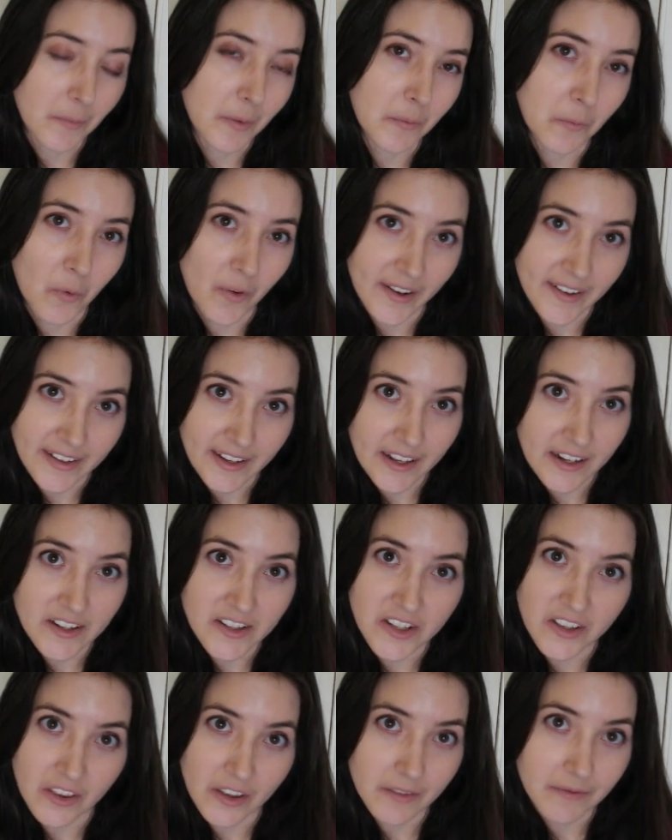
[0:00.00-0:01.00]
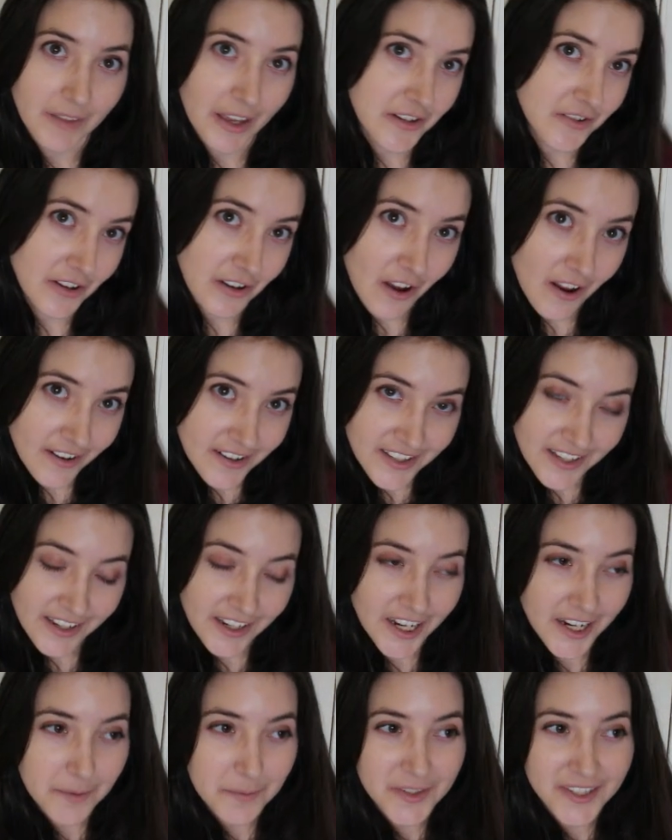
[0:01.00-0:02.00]
been wanting to get into the Etrian Odyssey
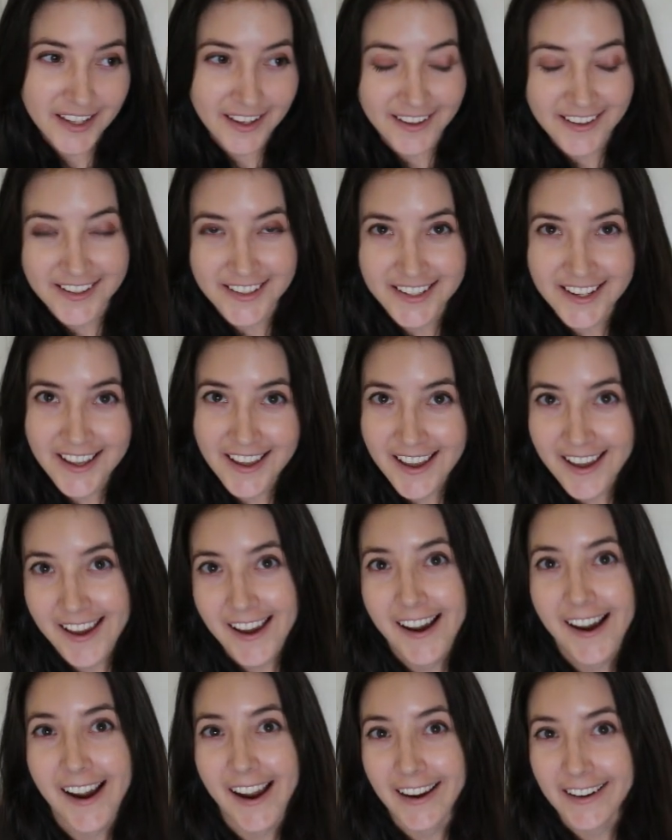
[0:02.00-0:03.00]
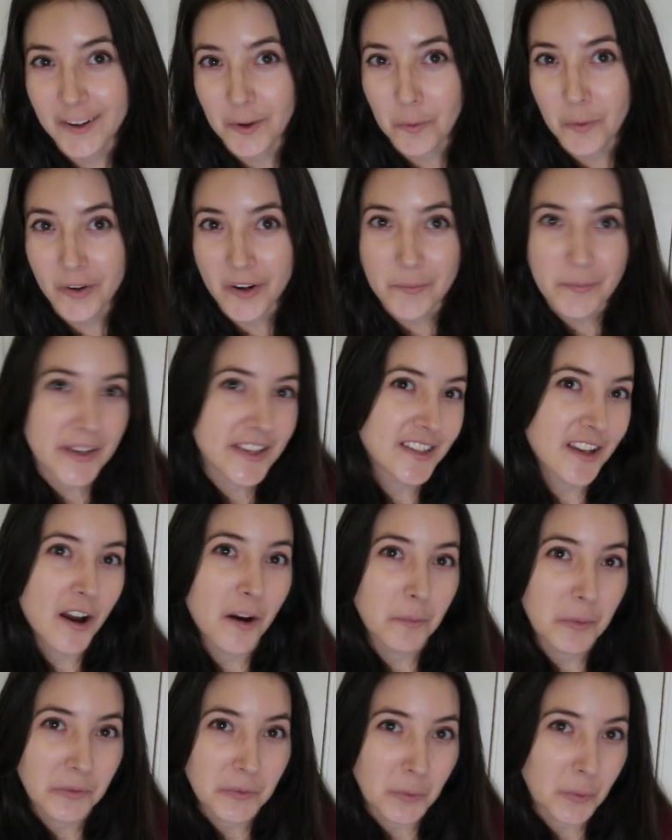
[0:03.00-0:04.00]
games and I don't want to miss
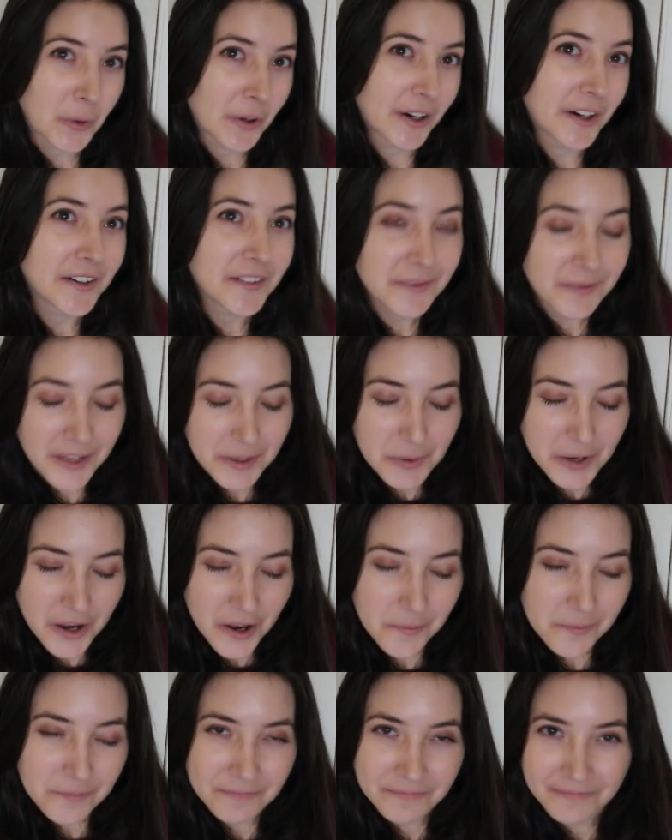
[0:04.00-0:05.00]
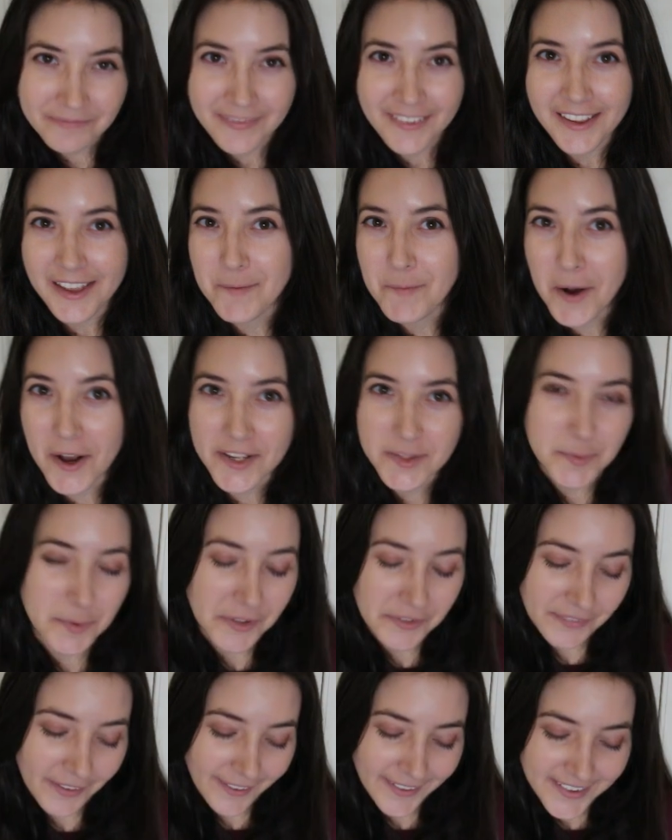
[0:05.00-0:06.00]
out before they become impossible to
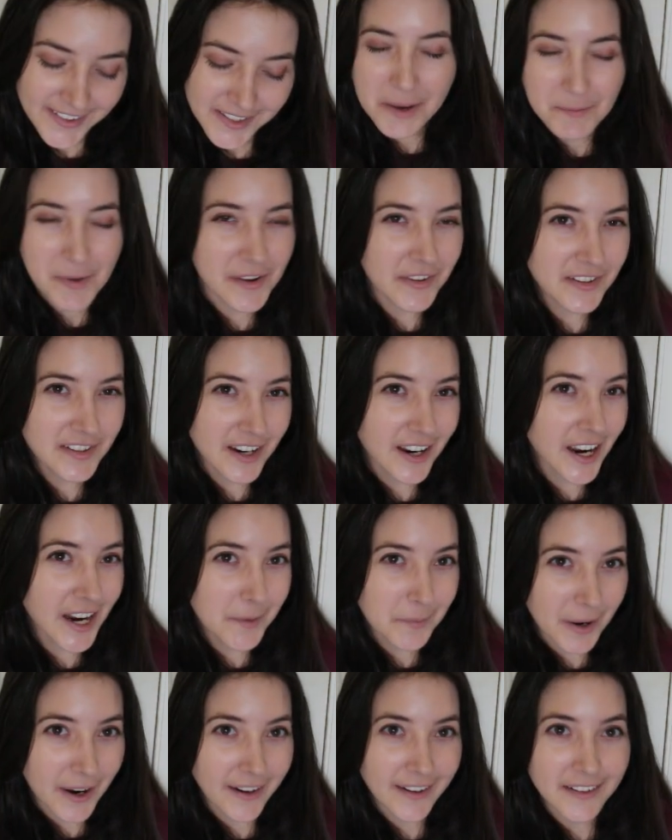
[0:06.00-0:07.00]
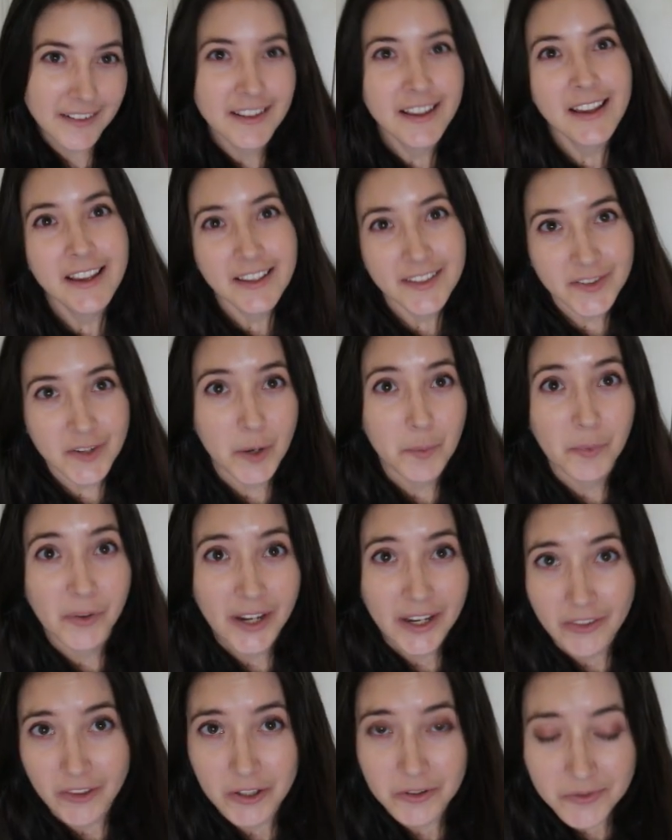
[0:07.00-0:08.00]
find by the time I start
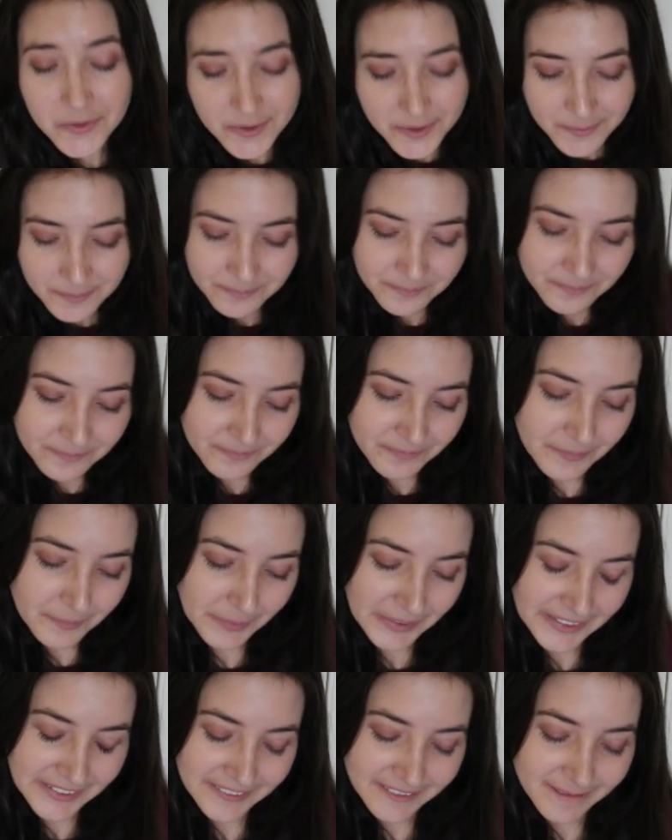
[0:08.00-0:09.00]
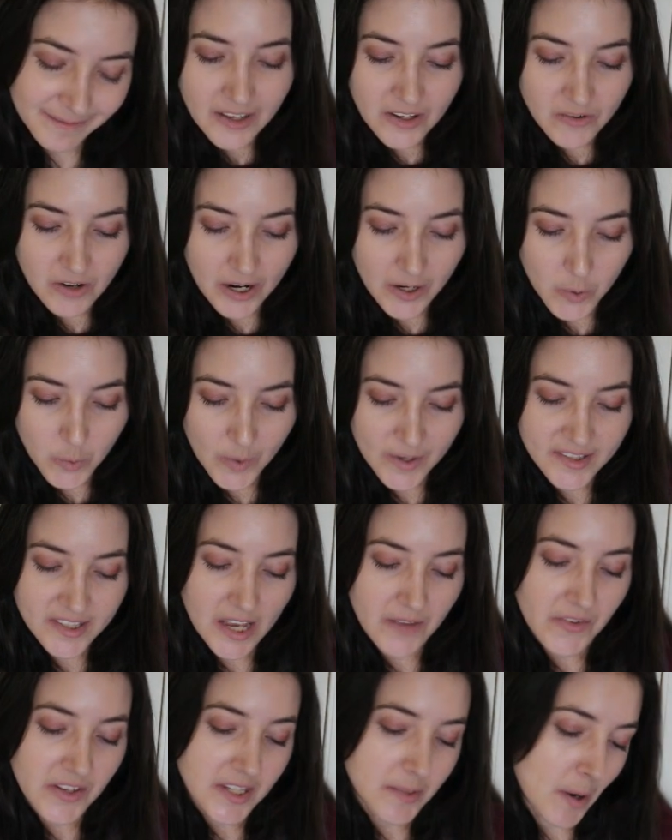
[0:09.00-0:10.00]
playing those. But Dragon Quest
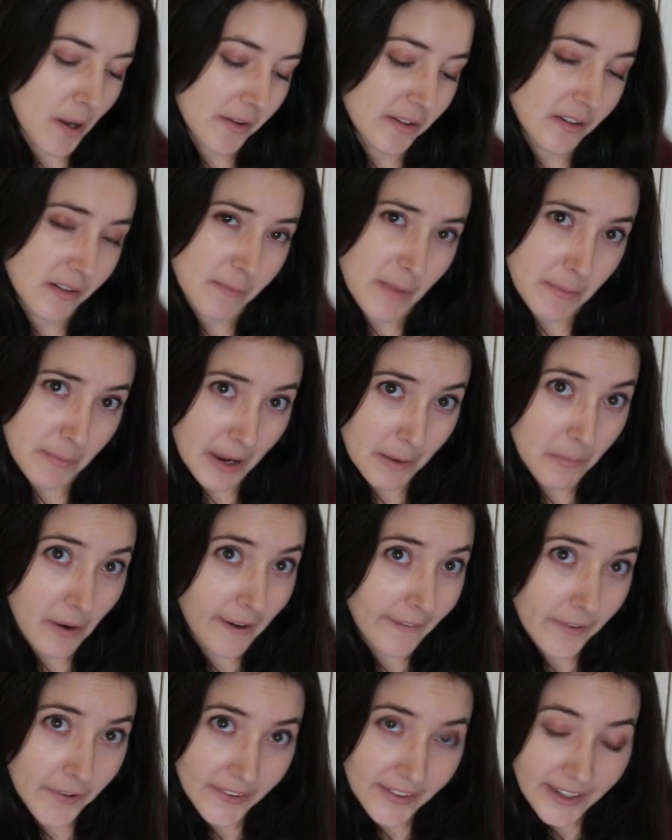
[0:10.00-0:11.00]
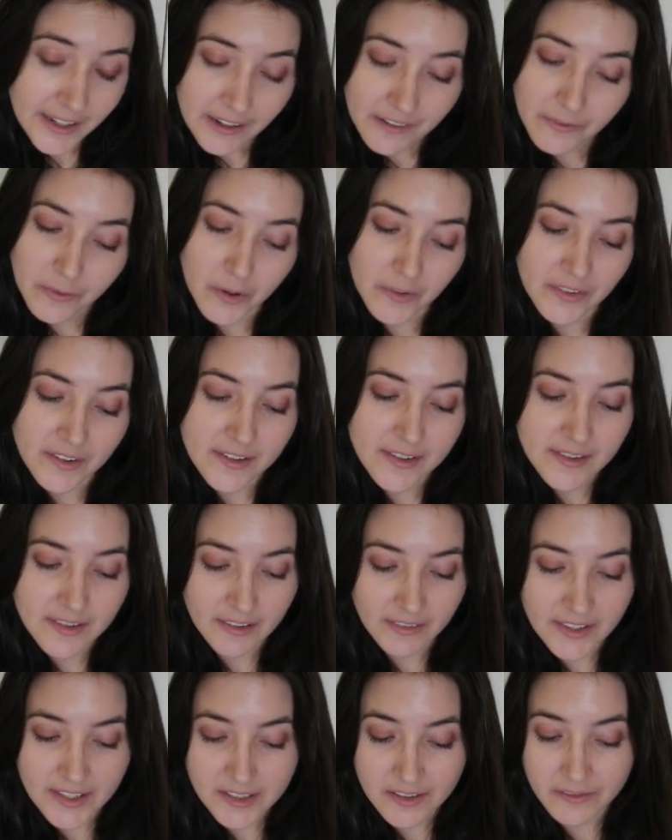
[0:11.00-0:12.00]
VII is probably going to be my priority for this
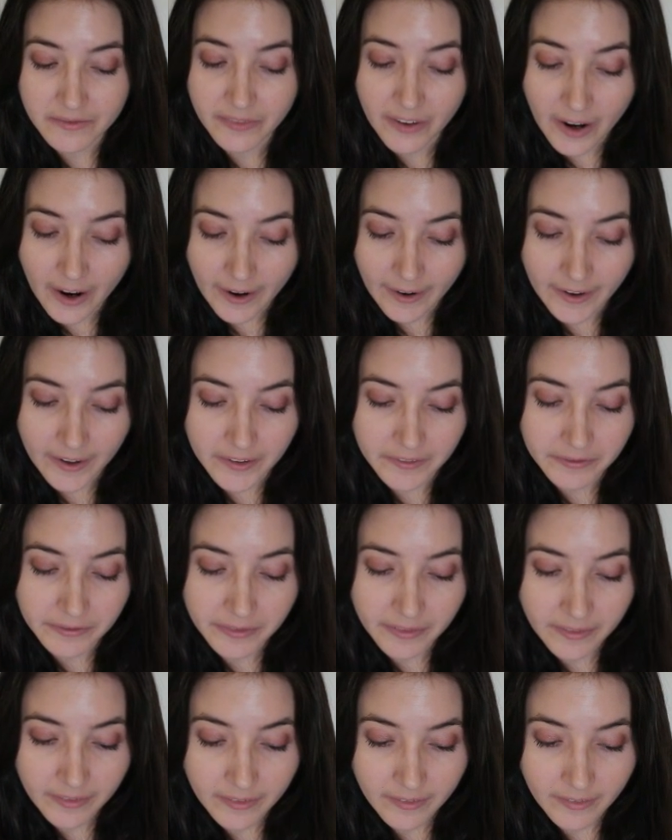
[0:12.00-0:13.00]
list of 5.